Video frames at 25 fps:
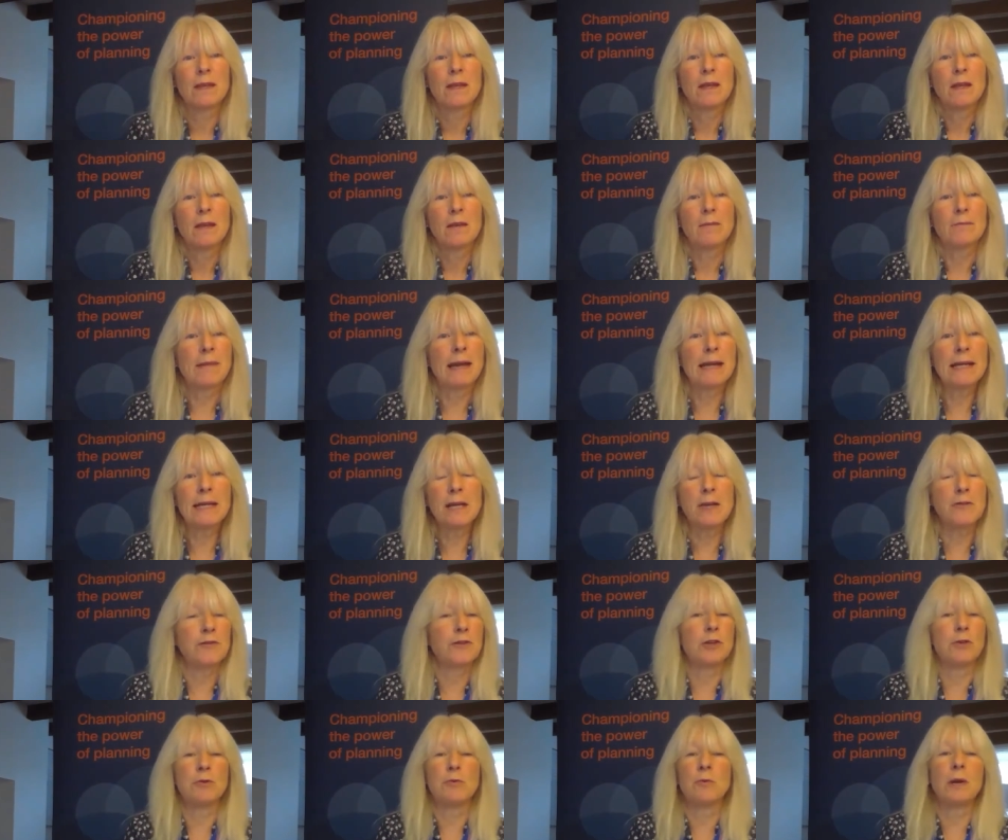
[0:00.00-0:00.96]
Many of
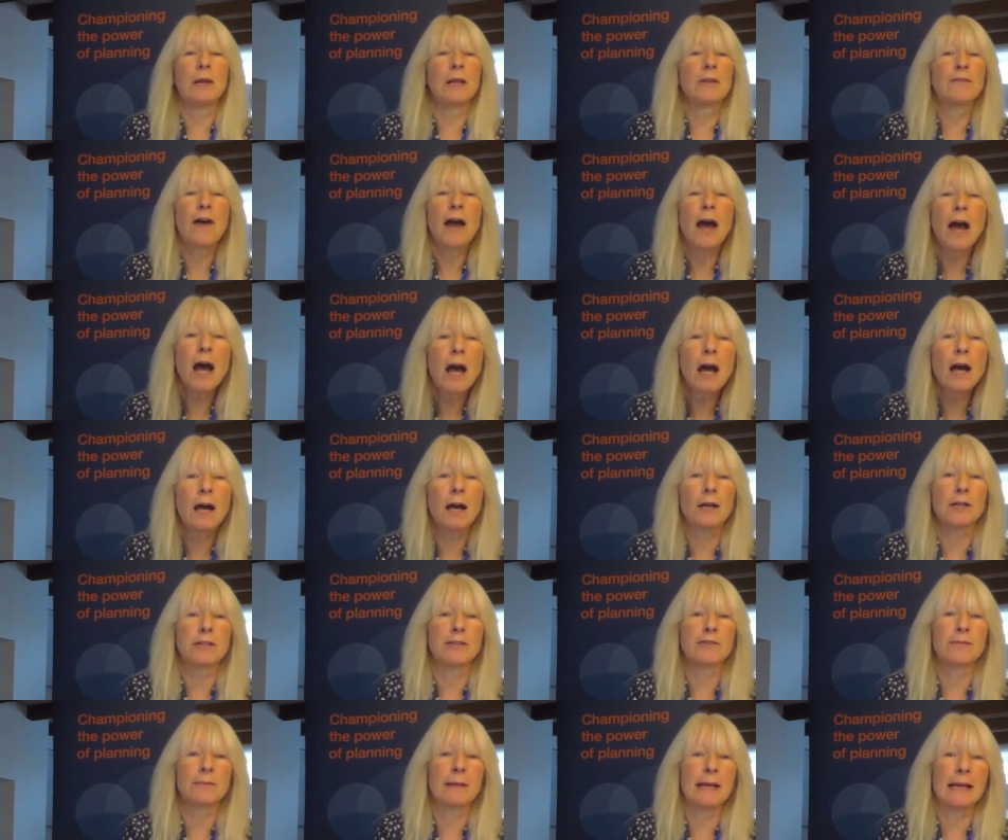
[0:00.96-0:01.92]
you will have heard
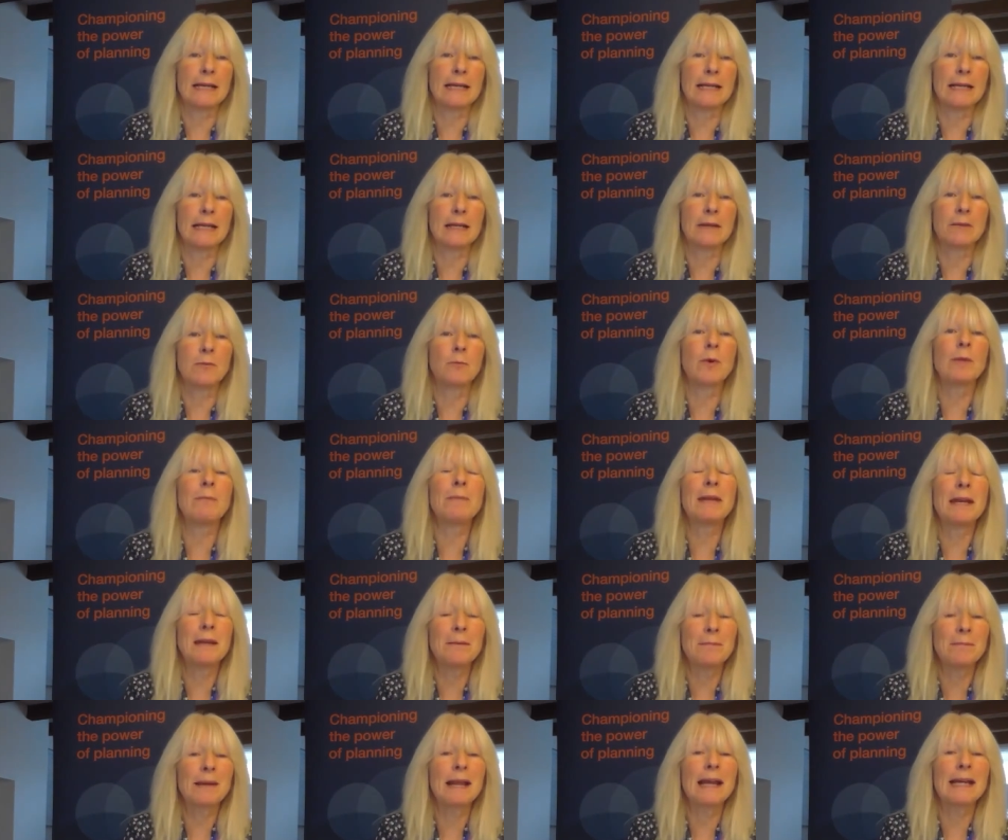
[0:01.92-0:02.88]
of Women
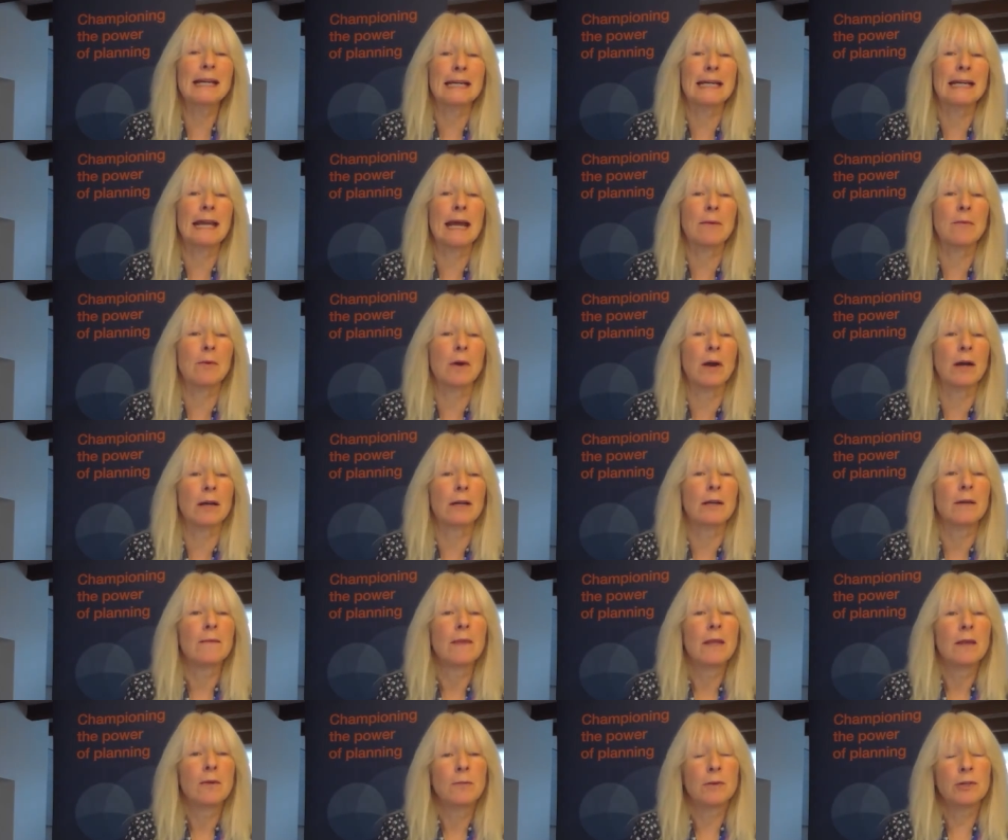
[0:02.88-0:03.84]
in Planning Network,
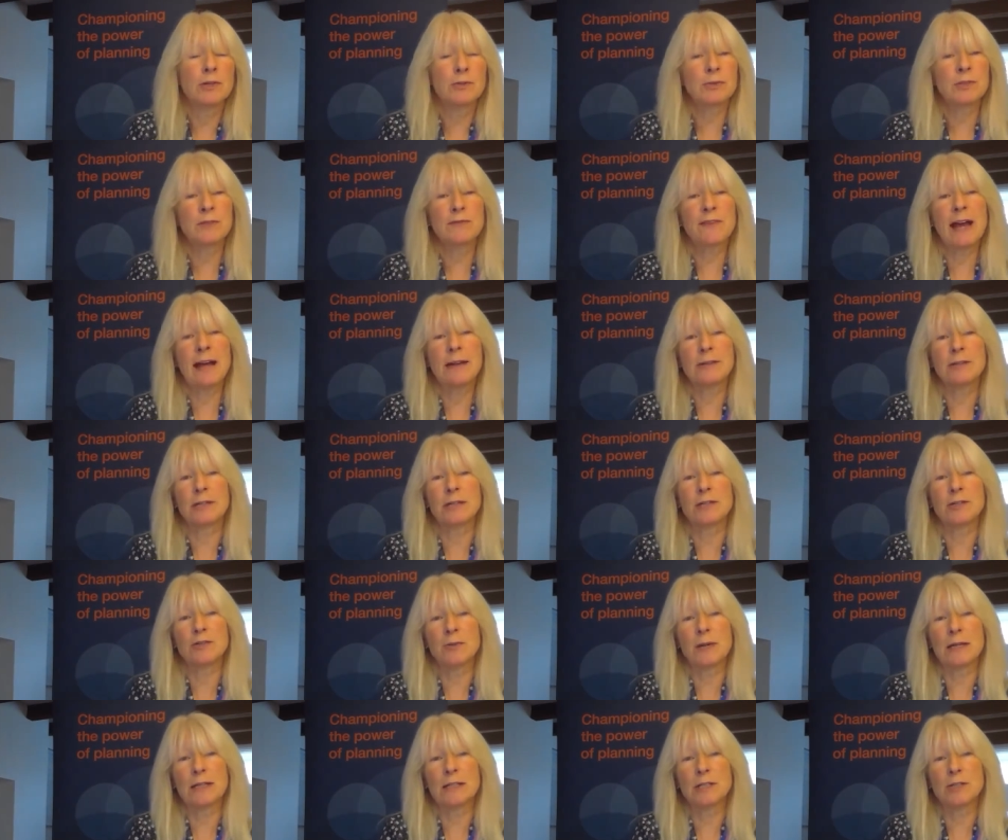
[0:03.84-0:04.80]
which was founded in
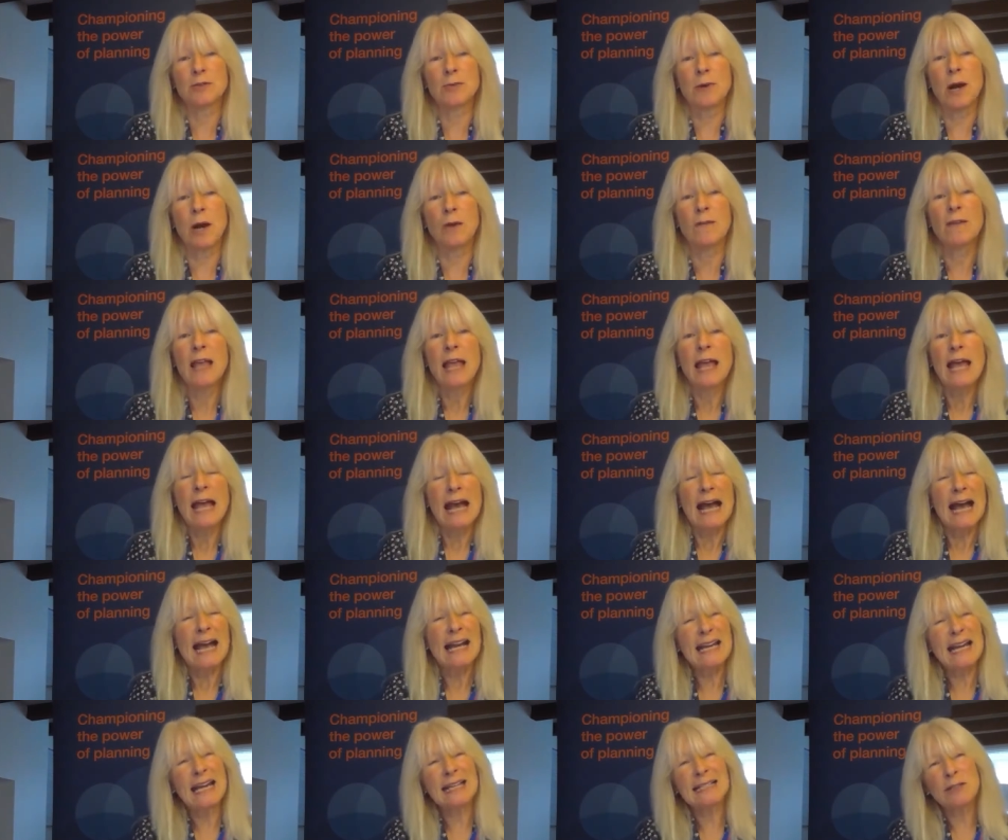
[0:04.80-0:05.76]
2012
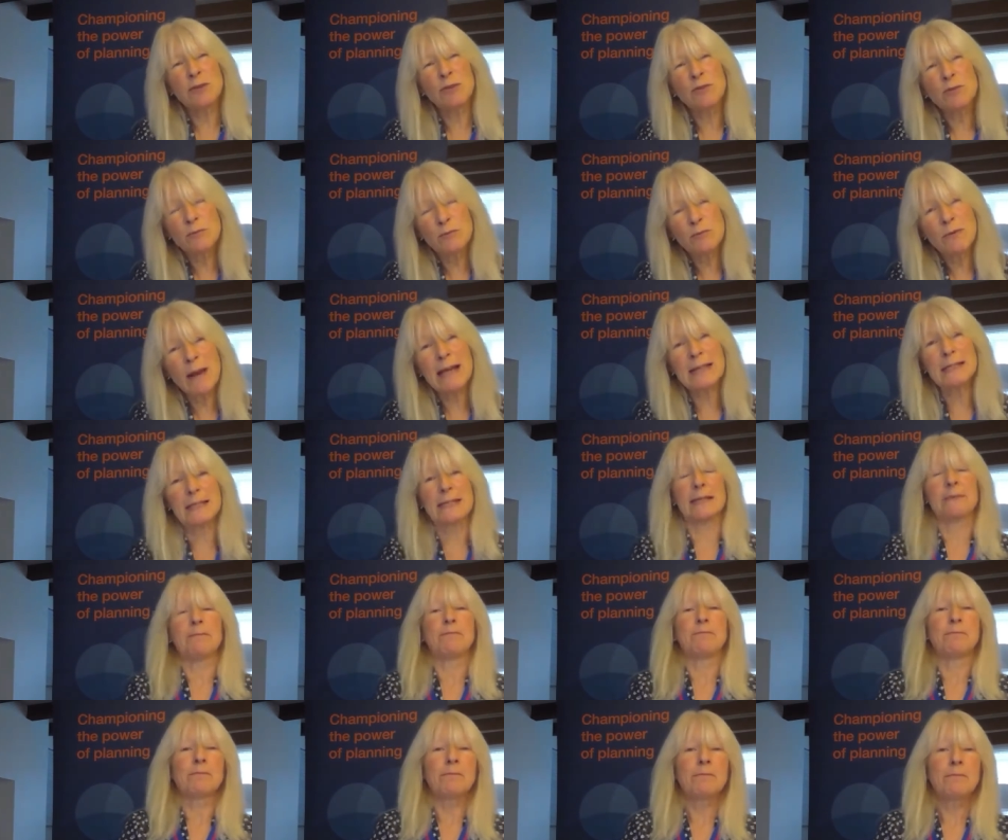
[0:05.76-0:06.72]
and has
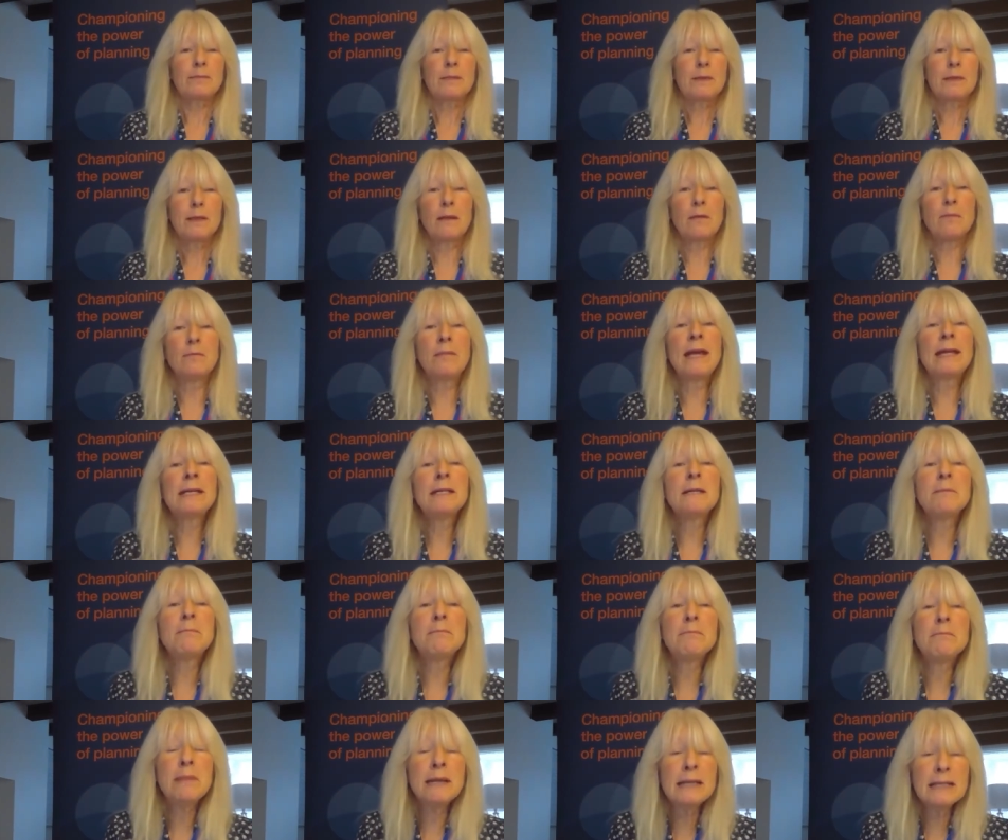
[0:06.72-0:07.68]
already made a
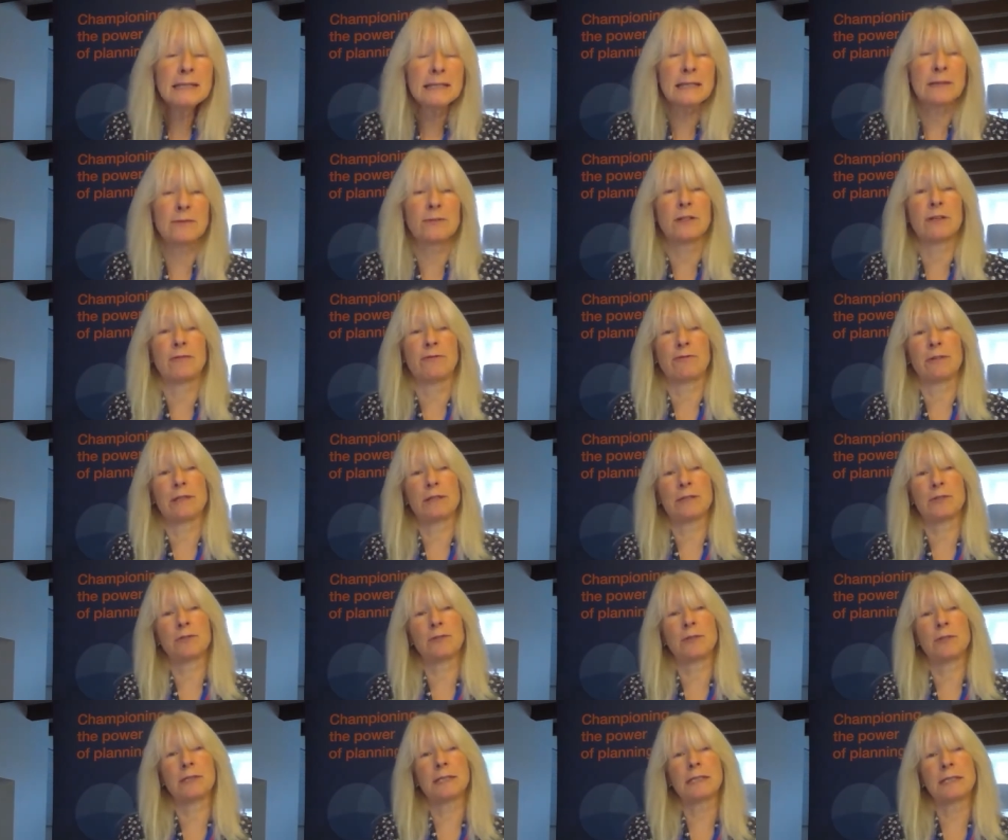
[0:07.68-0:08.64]
massive difference
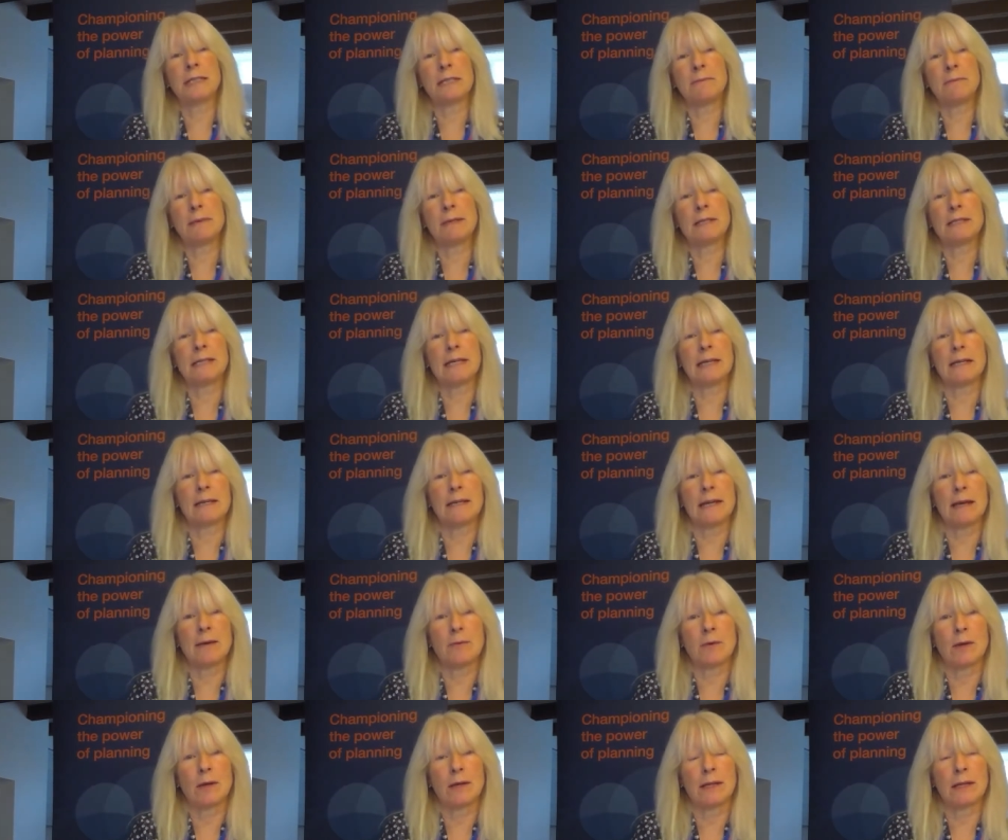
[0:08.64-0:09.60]
through the CPD and
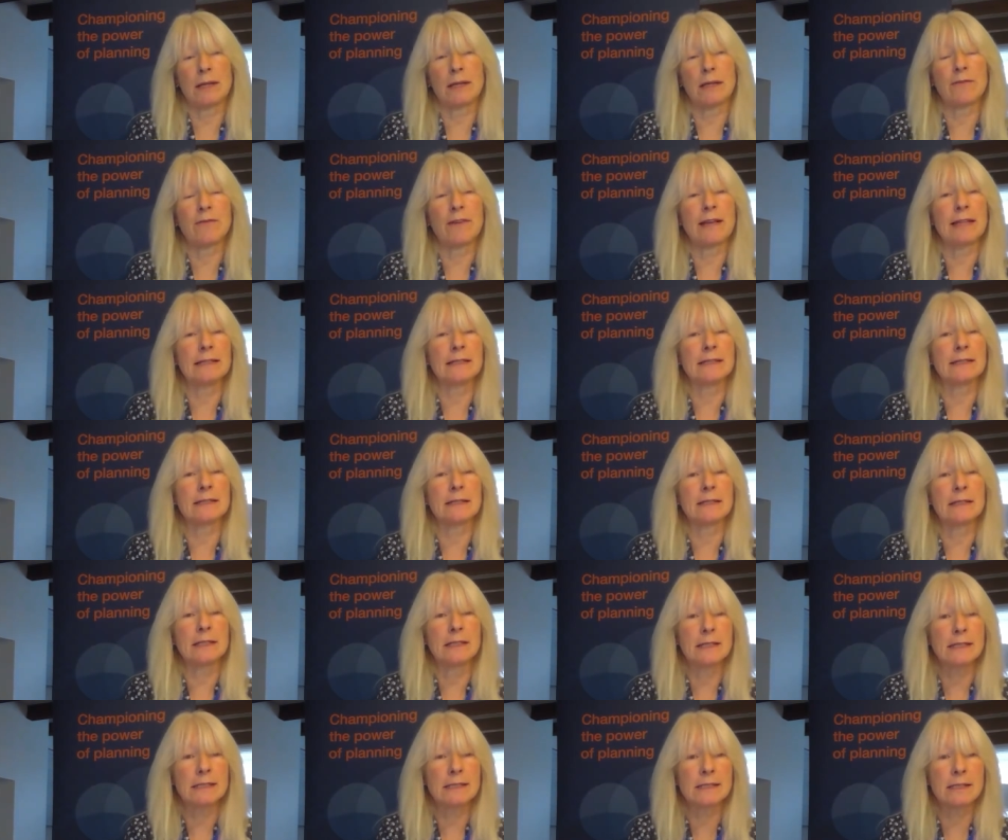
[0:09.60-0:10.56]
networking events that
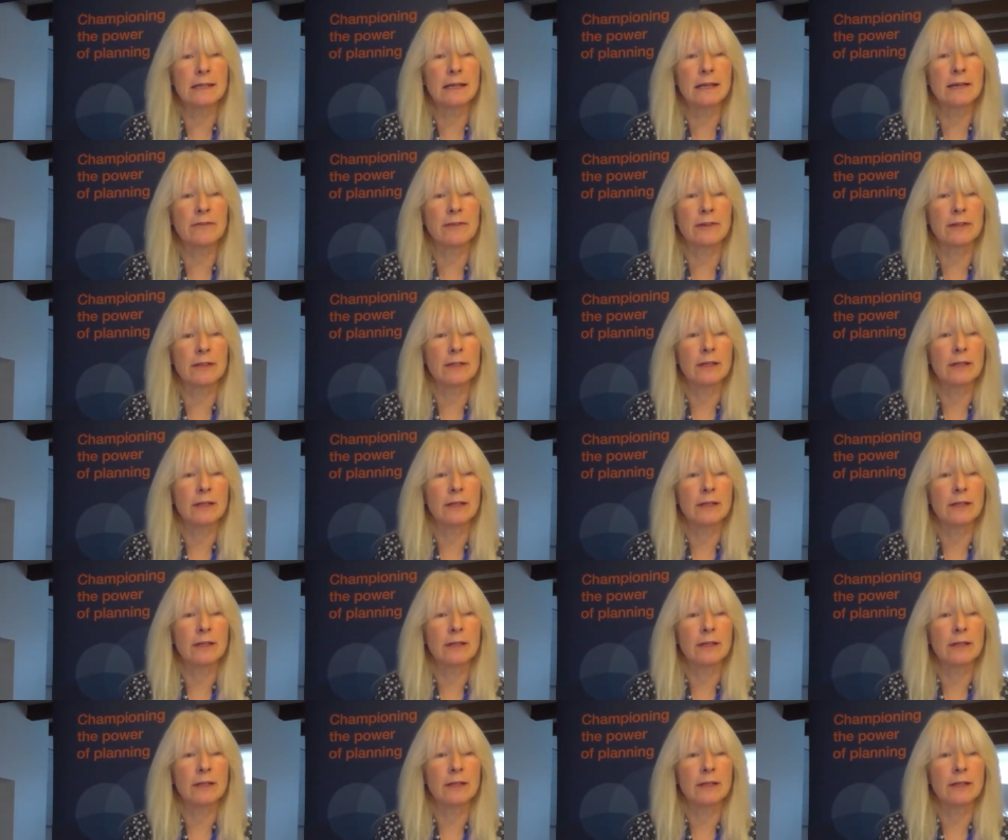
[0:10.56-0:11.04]
it has delivered.